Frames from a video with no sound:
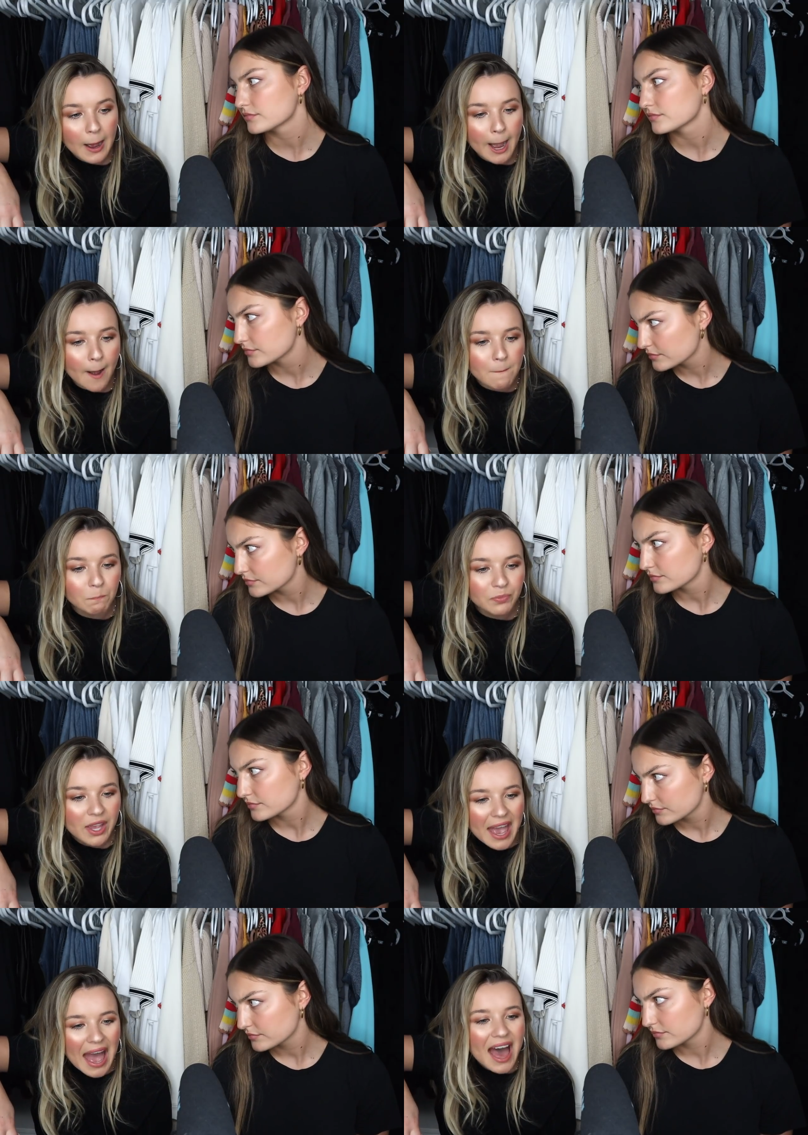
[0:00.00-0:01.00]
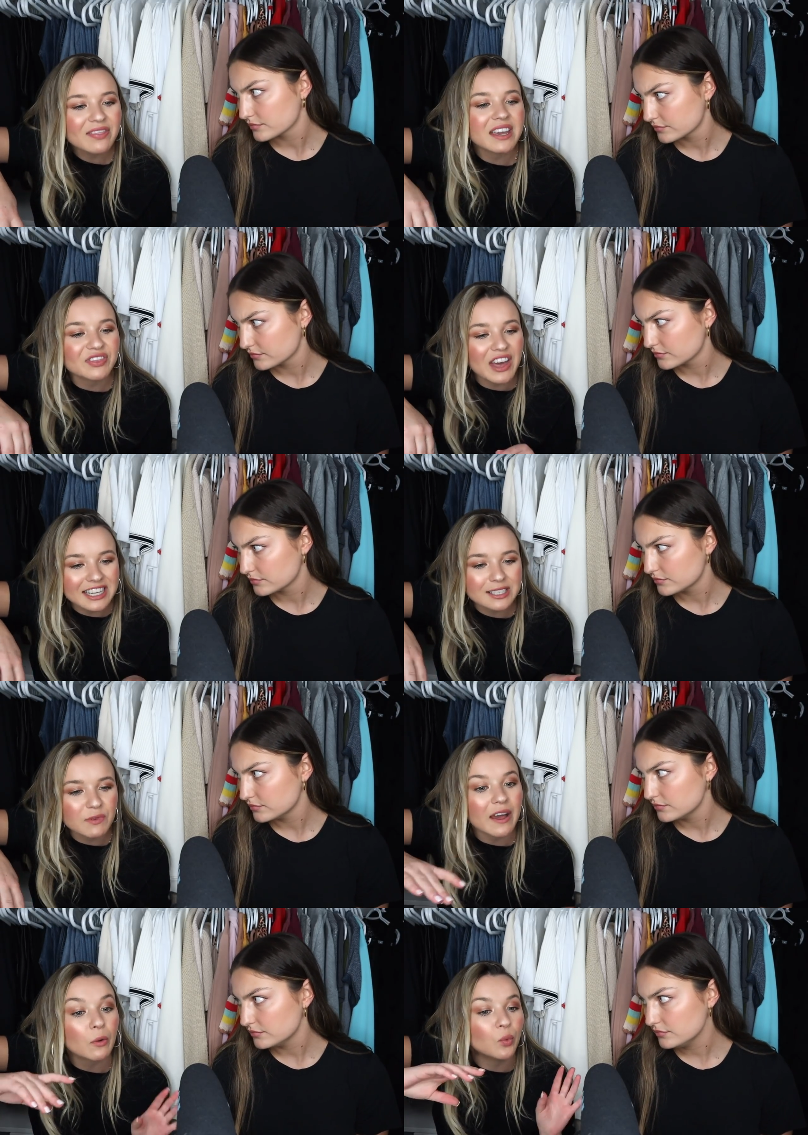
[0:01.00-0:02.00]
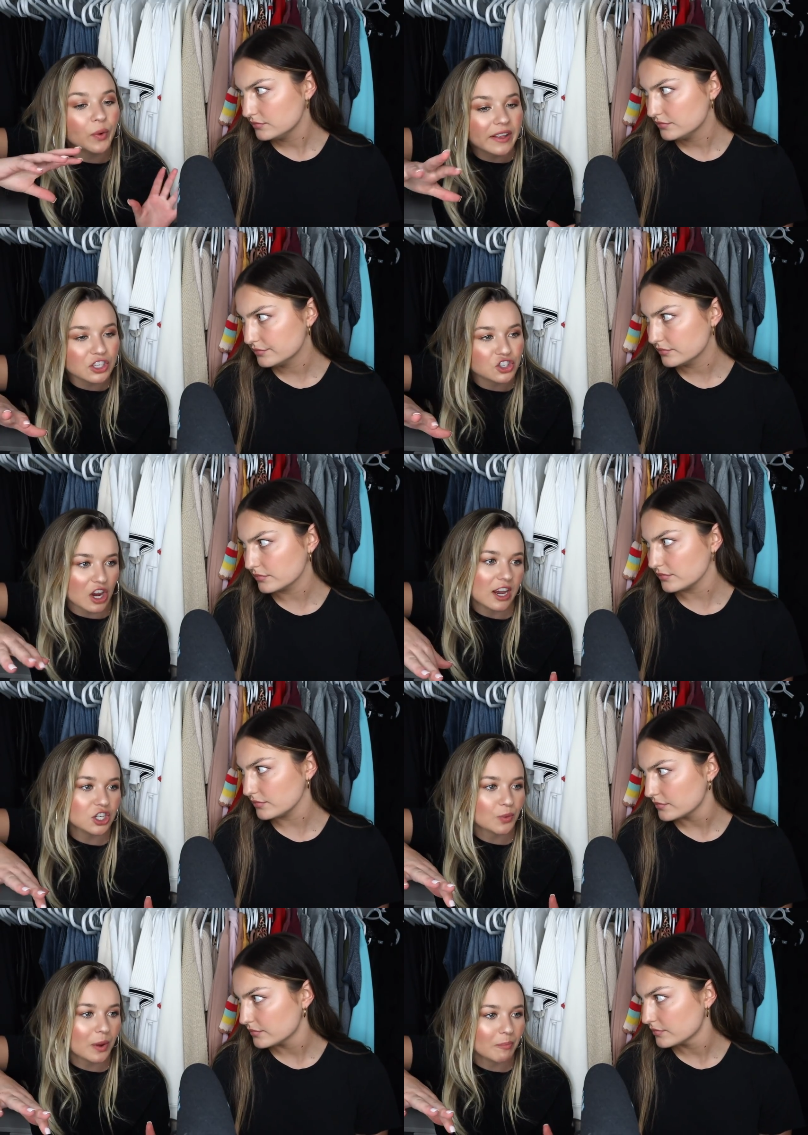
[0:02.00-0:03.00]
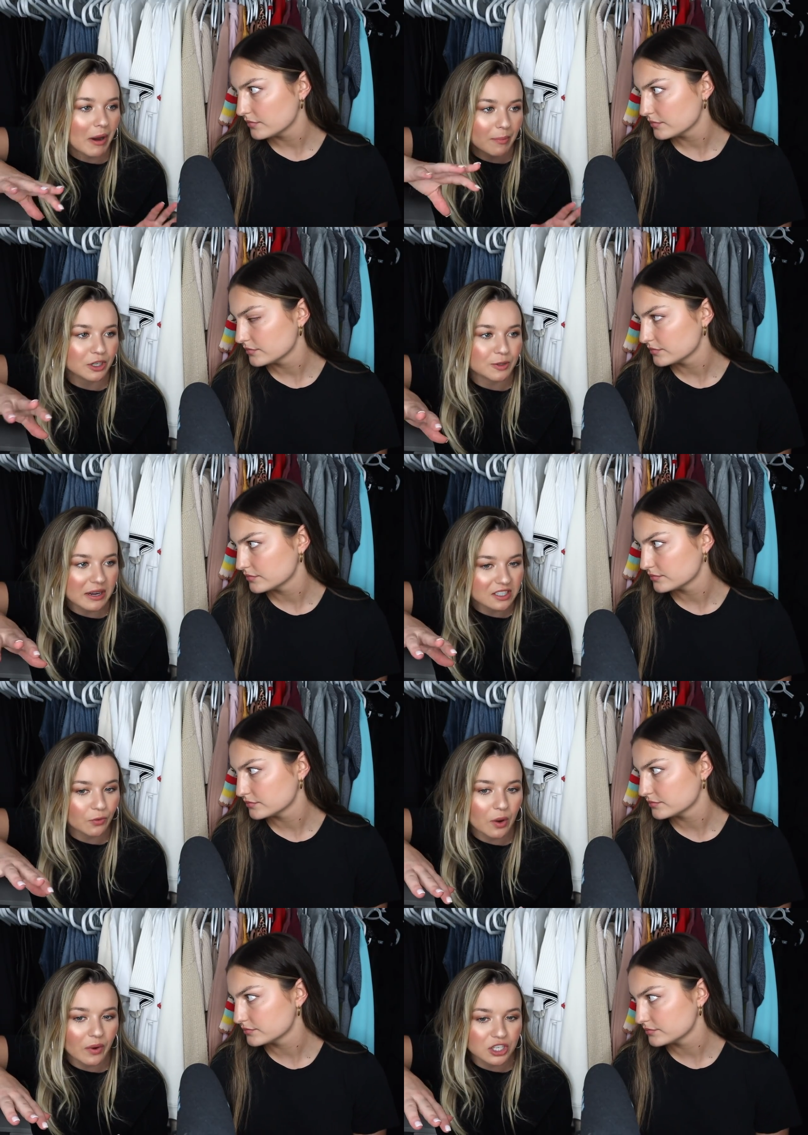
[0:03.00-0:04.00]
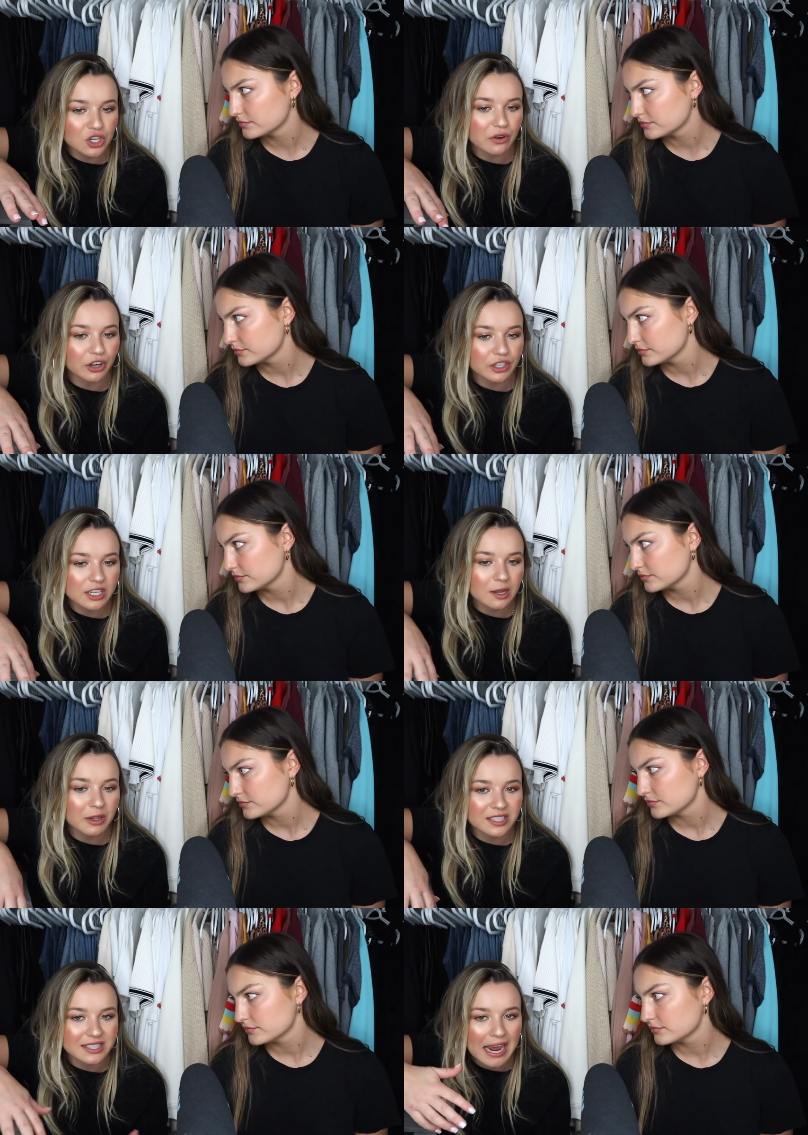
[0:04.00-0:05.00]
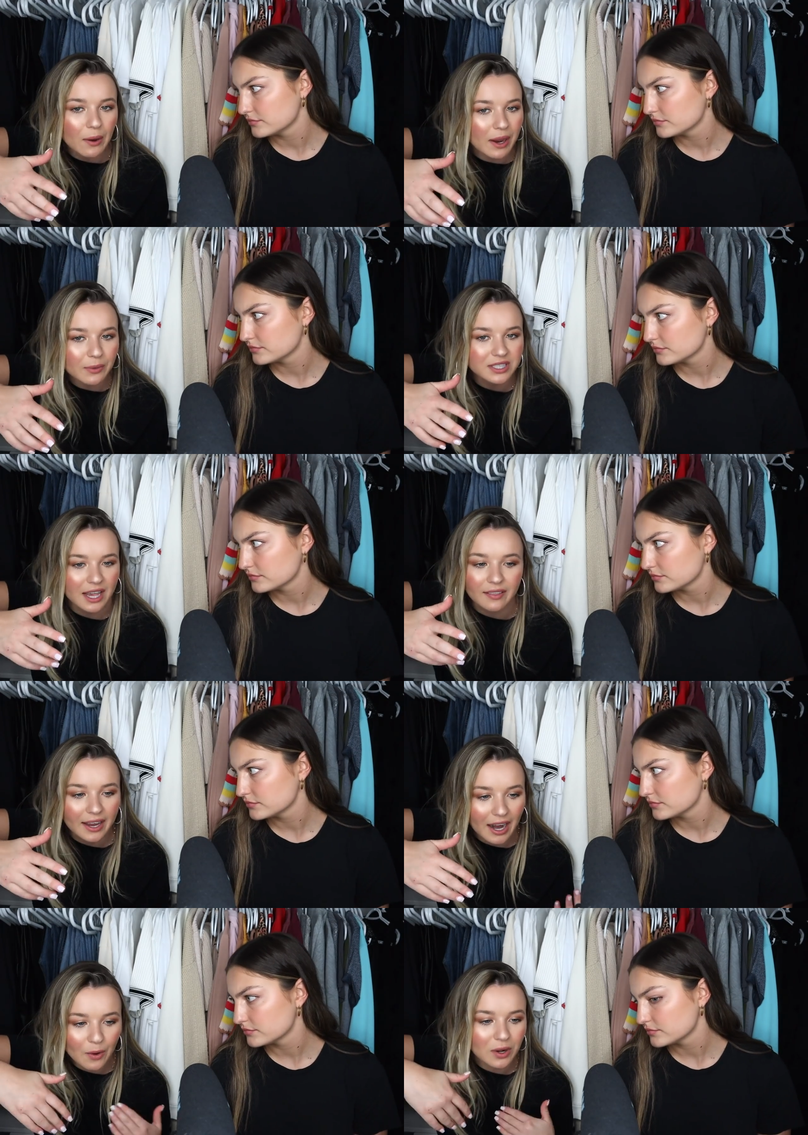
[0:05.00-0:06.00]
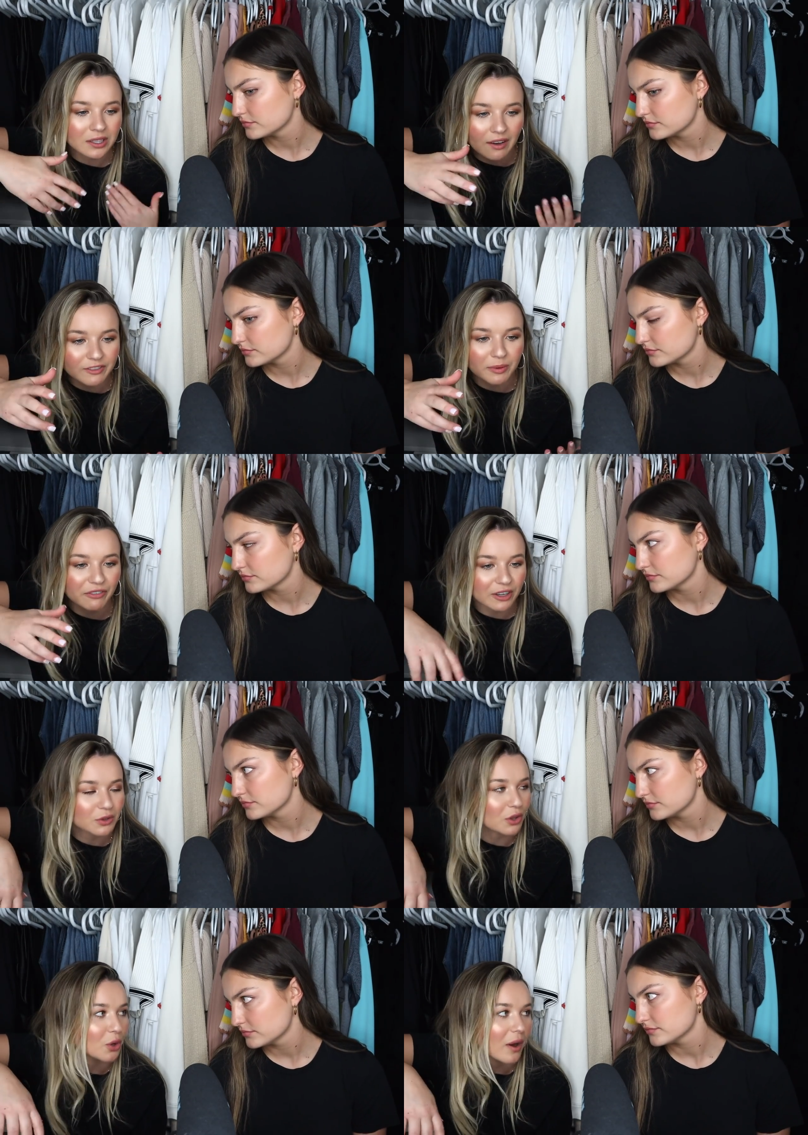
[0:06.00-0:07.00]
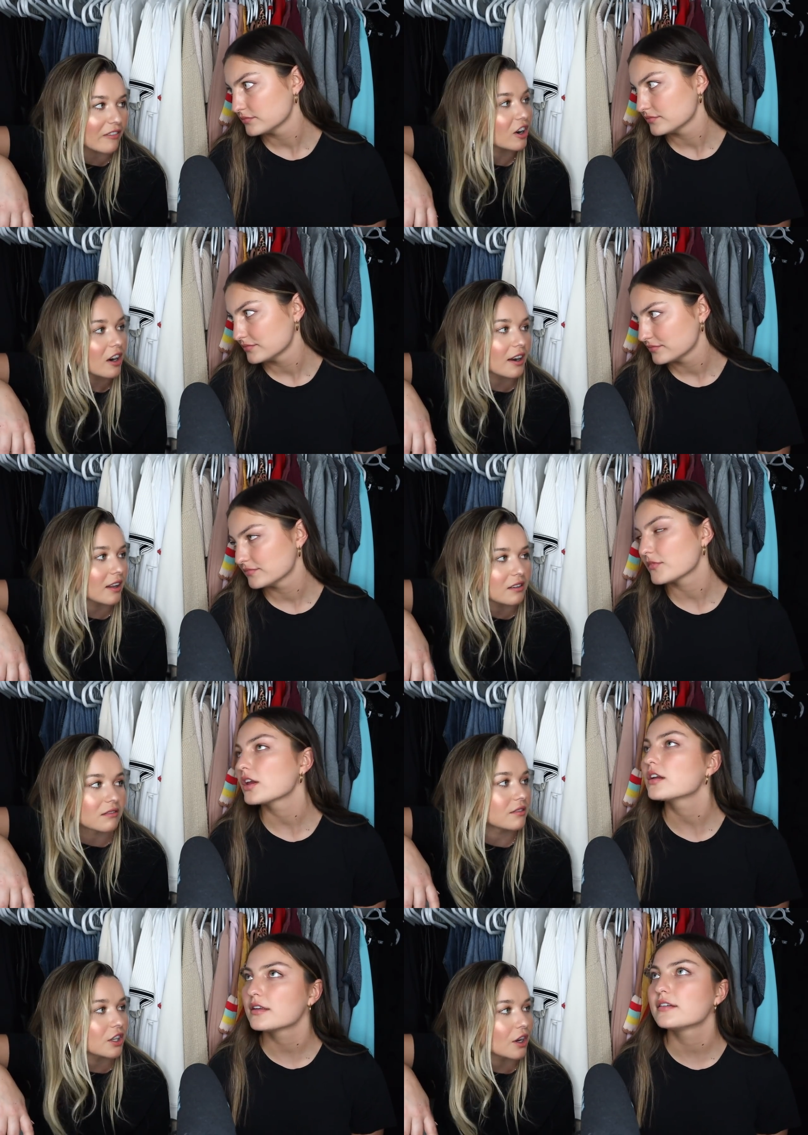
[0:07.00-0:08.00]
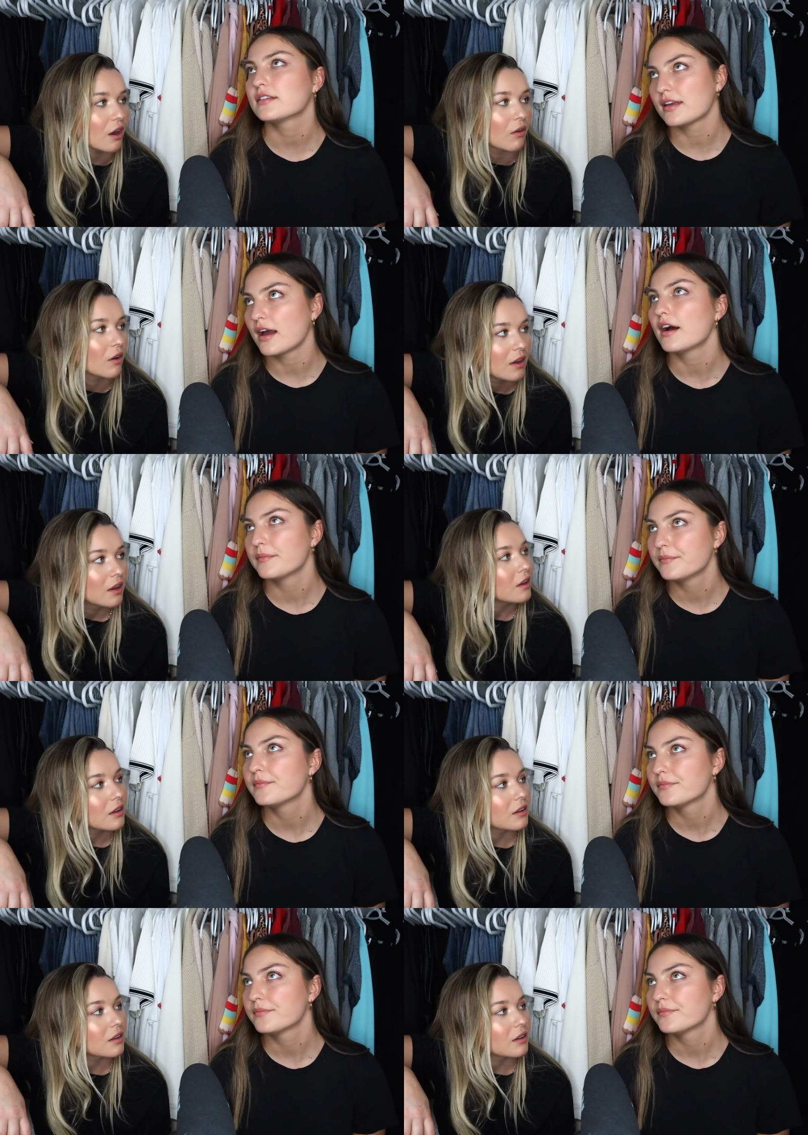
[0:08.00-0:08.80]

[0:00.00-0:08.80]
Speaker 1: Um, and like that's something that really changed my perspective when I went to university because now I would say like I would love to be friends with whoever can you know yeah